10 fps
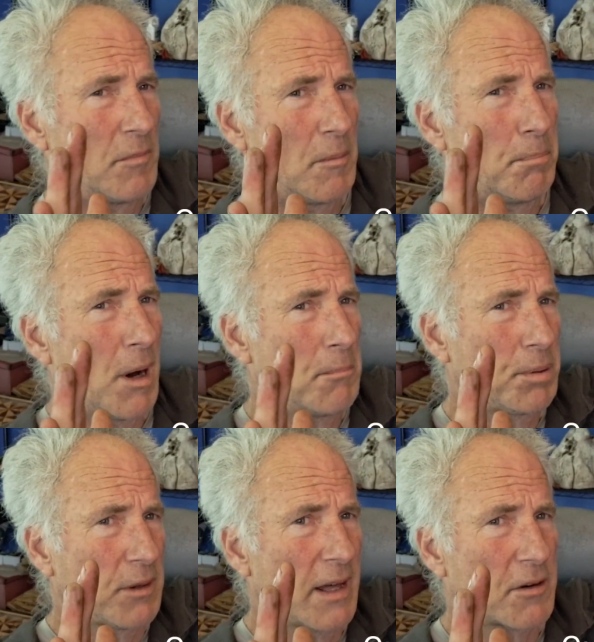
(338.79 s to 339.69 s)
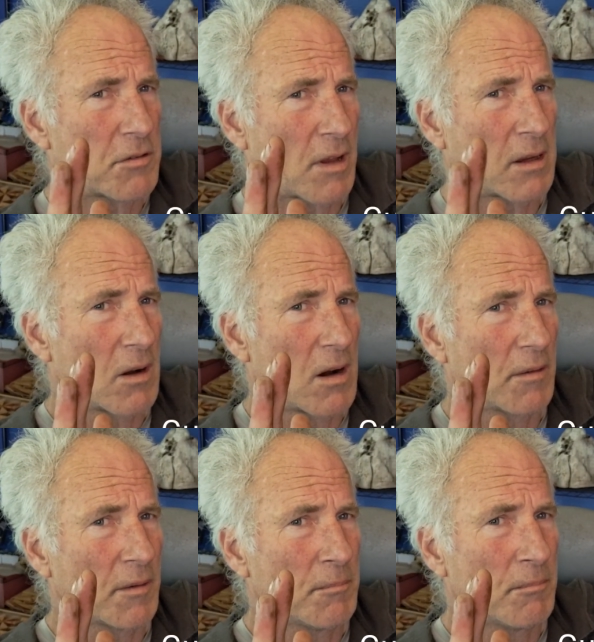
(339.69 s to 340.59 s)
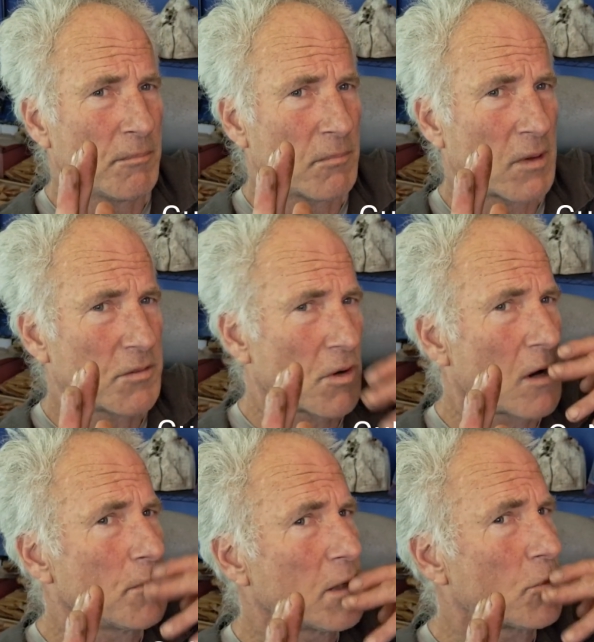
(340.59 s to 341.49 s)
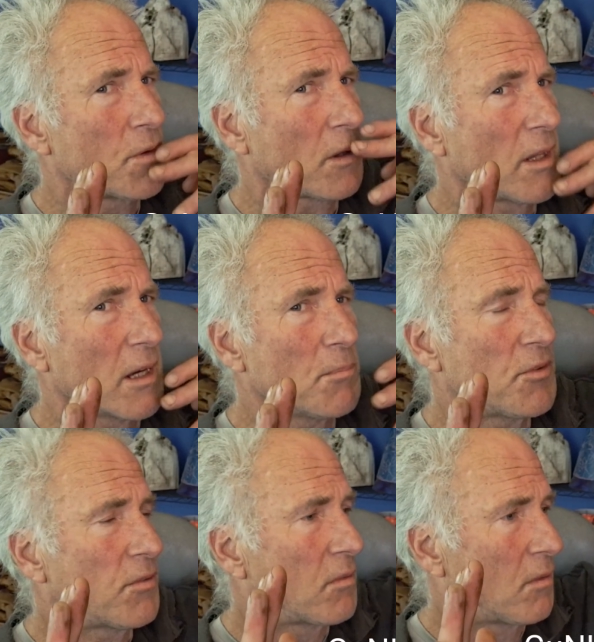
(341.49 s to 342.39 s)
the bump letters I call them, because they're all made with the lips.